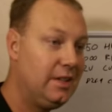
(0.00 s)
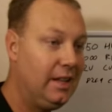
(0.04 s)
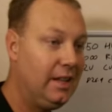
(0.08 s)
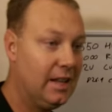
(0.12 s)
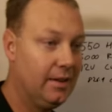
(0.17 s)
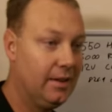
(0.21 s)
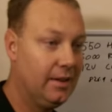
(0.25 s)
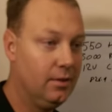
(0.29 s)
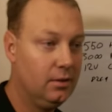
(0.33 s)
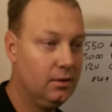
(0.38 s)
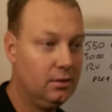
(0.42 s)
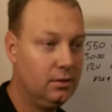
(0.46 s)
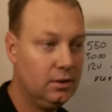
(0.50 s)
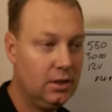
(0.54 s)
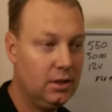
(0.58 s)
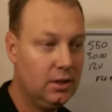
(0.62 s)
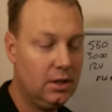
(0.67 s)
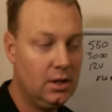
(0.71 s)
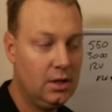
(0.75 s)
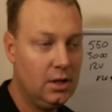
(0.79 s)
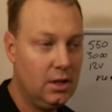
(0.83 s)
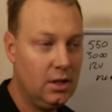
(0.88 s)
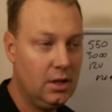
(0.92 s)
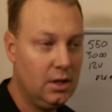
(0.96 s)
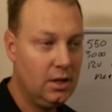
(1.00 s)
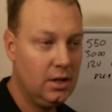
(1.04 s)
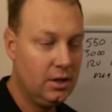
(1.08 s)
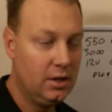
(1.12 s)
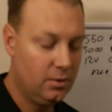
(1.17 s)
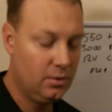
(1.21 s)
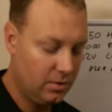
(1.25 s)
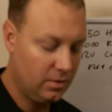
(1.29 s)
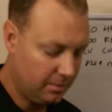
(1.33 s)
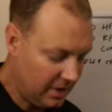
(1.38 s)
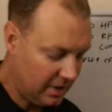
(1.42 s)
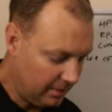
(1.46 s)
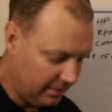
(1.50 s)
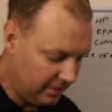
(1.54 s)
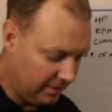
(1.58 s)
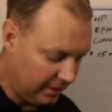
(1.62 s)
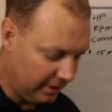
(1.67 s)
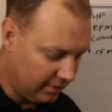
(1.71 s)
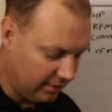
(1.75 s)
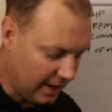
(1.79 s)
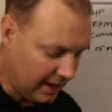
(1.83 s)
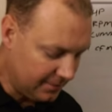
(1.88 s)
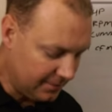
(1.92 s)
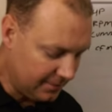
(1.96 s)
sea level. One of my
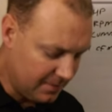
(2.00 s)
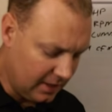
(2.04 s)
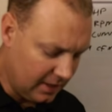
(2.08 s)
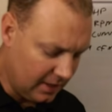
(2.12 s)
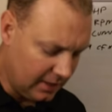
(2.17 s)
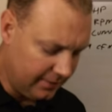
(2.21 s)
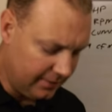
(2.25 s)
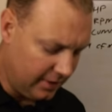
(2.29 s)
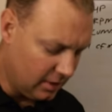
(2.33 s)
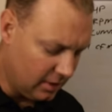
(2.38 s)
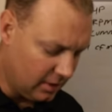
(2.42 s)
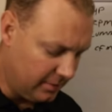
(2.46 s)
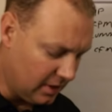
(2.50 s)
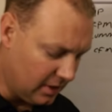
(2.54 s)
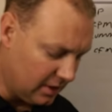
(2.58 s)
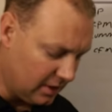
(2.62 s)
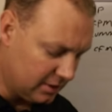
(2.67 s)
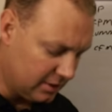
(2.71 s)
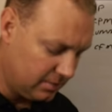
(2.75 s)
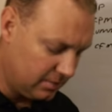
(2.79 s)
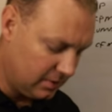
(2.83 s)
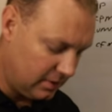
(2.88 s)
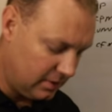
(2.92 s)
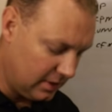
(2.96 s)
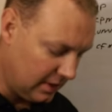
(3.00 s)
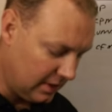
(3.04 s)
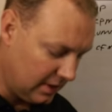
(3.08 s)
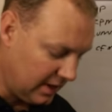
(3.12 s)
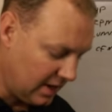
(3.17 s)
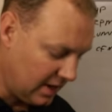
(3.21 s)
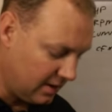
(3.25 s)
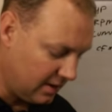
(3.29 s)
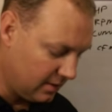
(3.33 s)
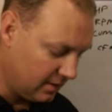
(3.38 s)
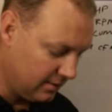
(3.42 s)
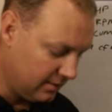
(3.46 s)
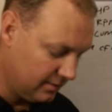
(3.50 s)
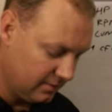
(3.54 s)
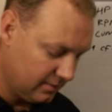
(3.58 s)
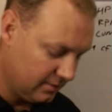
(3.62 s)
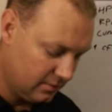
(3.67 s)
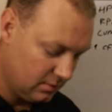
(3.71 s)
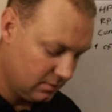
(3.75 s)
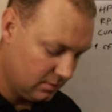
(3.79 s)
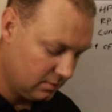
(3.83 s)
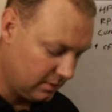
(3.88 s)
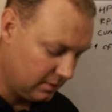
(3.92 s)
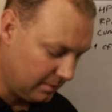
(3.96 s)
big gripes about living here, to be honest with you, I kind
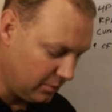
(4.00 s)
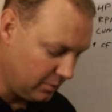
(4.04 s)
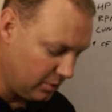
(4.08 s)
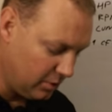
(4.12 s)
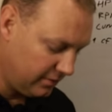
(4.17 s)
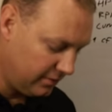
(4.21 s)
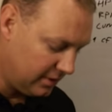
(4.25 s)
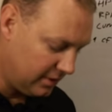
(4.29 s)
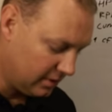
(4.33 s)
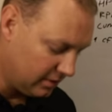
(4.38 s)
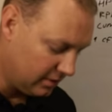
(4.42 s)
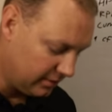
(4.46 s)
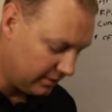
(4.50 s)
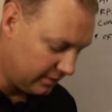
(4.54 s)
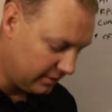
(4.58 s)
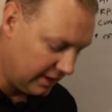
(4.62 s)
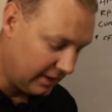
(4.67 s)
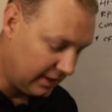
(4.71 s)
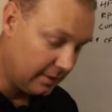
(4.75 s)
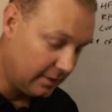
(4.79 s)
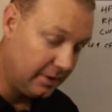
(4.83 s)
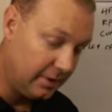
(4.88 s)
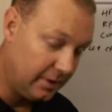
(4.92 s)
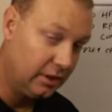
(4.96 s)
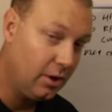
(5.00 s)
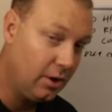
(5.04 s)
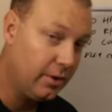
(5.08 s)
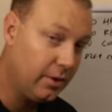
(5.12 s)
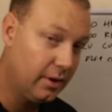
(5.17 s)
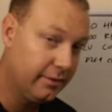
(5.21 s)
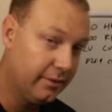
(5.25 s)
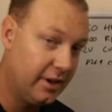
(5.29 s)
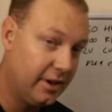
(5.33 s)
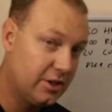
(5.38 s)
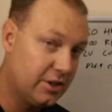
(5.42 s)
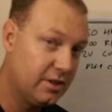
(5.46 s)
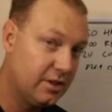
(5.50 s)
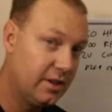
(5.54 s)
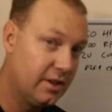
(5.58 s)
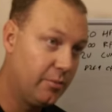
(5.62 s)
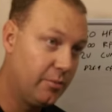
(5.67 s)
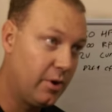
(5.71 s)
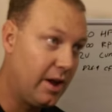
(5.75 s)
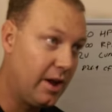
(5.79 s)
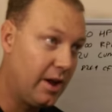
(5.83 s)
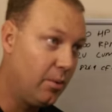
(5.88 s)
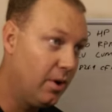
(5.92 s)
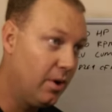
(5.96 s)
of I moved here thinking I'd be lower elevation
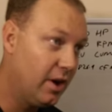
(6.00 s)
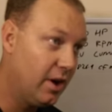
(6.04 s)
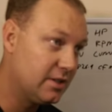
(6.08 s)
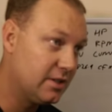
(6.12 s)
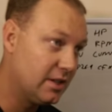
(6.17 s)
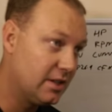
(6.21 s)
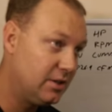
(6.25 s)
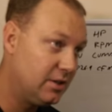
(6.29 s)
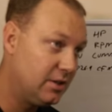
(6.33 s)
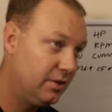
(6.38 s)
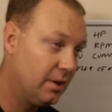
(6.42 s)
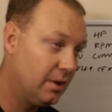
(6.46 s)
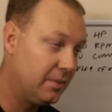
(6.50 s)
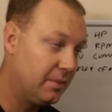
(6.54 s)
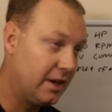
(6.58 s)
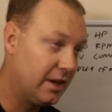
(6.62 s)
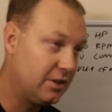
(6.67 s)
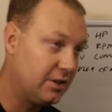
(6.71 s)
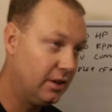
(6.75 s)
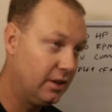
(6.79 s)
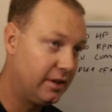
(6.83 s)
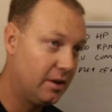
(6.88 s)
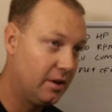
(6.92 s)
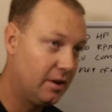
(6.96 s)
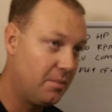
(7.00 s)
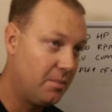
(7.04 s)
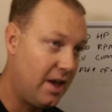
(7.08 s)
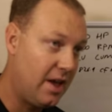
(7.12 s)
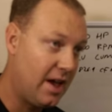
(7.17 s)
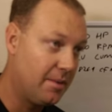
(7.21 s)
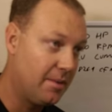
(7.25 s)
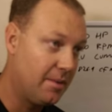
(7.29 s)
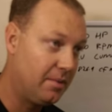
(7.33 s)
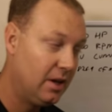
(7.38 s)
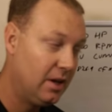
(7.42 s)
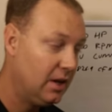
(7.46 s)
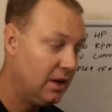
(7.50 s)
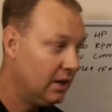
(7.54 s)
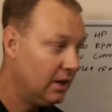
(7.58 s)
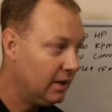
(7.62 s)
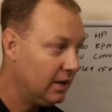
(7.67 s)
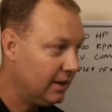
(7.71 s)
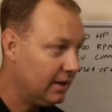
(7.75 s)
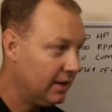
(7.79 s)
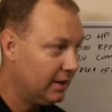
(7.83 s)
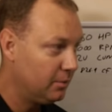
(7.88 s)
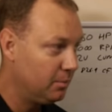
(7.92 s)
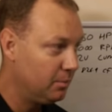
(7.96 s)
than what I was. I was too dumb to actually look at a map.
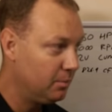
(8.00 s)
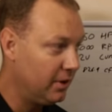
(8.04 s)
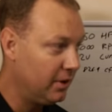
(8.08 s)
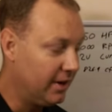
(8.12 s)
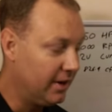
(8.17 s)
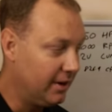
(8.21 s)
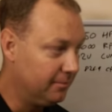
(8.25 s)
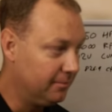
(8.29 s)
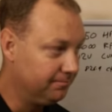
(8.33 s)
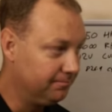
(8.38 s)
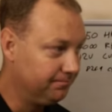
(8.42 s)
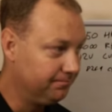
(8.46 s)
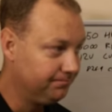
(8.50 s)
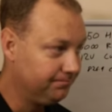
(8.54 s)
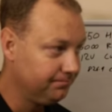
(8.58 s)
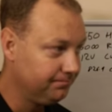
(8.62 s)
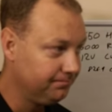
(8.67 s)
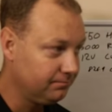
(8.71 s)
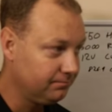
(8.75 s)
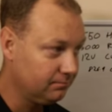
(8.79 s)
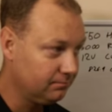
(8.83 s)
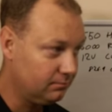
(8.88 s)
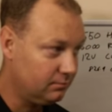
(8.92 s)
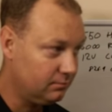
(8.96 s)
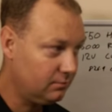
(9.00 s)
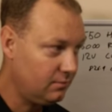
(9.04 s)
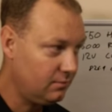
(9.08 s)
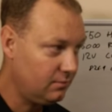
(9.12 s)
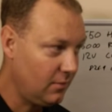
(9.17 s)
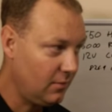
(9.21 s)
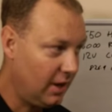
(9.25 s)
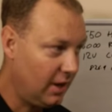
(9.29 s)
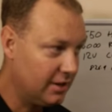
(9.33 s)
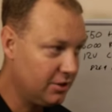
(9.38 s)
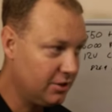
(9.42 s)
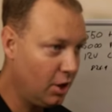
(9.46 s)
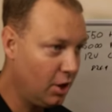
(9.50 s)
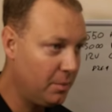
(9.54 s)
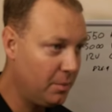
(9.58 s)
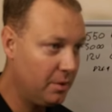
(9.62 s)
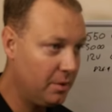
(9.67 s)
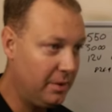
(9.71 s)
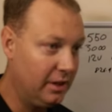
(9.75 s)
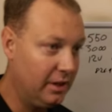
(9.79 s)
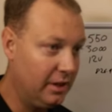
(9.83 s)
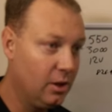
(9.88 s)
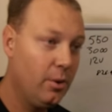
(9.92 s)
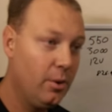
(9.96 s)
But um, I was
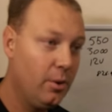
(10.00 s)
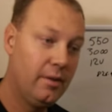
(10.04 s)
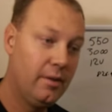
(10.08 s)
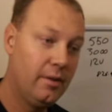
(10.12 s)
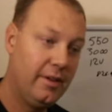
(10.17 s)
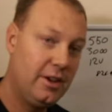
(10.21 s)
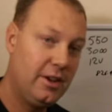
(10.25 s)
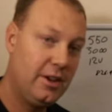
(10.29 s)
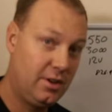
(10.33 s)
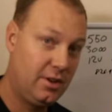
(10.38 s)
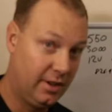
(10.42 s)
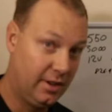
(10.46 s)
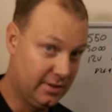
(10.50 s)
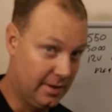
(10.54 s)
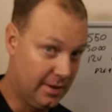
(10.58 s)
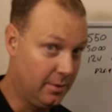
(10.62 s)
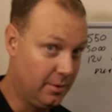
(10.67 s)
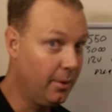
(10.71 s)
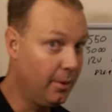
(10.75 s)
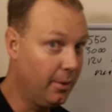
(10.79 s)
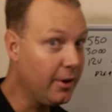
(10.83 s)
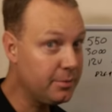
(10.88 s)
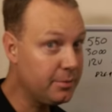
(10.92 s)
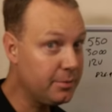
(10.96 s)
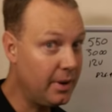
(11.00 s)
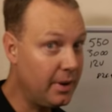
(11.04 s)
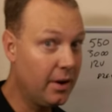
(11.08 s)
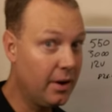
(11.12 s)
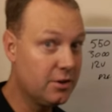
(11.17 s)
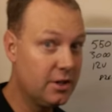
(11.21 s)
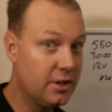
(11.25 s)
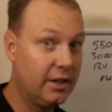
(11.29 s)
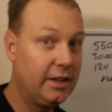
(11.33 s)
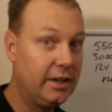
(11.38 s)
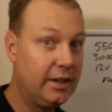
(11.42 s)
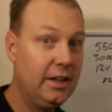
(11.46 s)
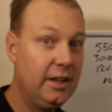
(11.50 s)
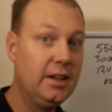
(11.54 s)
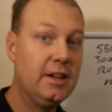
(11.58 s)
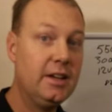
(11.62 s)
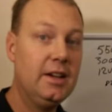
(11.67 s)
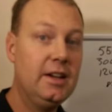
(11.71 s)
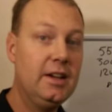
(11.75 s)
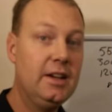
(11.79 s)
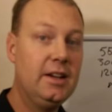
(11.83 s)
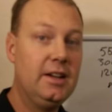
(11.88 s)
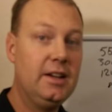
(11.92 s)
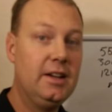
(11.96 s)
hoping to be lower elevation because I'm a horsepower junkie,
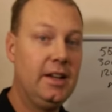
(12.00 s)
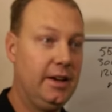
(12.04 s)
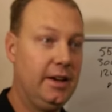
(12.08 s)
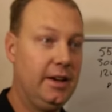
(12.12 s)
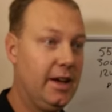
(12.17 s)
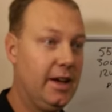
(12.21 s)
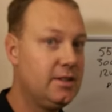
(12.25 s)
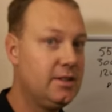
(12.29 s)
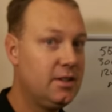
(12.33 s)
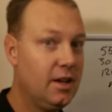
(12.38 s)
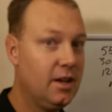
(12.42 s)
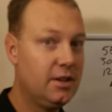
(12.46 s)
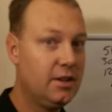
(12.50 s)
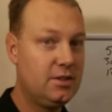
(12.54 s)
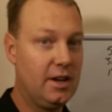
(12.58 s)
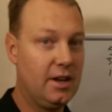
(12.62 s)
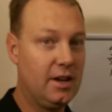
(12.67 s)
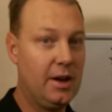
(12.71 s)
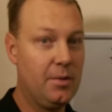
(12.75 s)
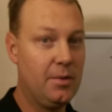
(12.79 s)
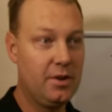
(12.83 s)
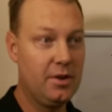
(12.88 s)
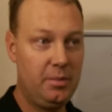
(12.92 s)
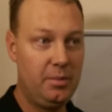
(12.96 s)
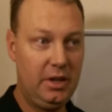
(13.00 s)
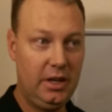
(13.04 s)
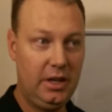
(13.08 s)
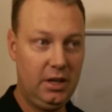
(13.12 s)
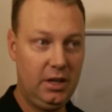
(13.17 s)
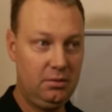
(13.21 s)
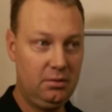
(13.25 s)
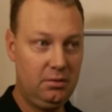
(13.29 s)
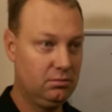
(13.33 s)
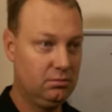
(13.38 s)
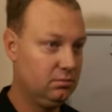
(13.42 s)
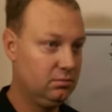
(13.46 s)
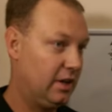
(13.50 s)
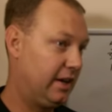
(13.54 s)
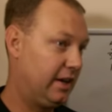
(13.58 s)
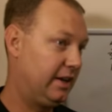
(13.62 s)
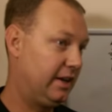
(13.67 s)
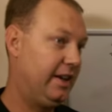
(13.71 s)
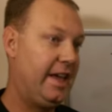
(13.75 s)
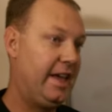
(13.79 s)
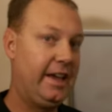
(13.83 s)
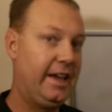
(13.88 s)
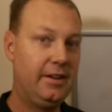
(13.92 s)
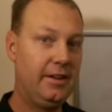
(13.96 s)
and as such, I want to be
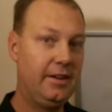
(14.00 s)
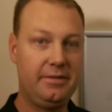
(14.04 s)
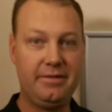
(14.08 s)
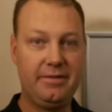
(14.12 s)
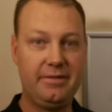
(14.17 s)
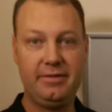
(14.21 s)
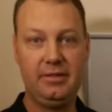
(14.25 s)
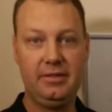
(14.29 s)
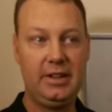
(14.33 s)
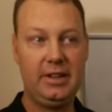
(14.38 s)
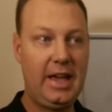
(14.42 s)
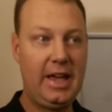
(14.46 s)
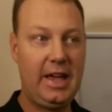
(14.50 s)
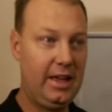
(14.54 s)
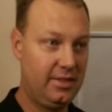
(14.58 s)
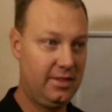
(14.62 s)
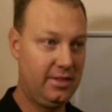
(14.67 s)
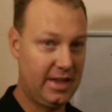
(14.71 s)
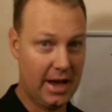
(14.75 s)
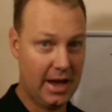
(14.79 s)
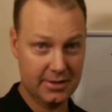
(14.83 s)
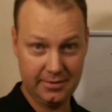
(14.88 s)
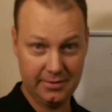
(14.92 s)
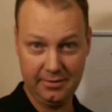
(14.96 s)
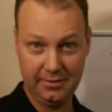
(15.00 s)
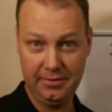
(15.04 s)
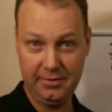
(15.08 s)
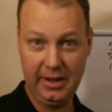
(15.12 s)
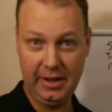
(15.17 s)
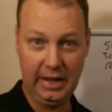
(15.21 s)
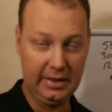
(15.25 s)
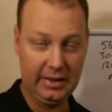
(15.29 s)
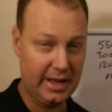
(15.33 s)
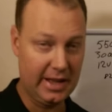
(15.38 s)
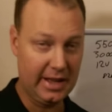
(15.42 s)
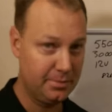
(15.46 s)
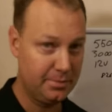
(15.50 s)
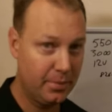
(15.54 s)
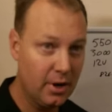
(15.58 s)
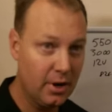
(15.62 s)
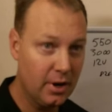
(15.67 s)
like negative 8,000 feet. That's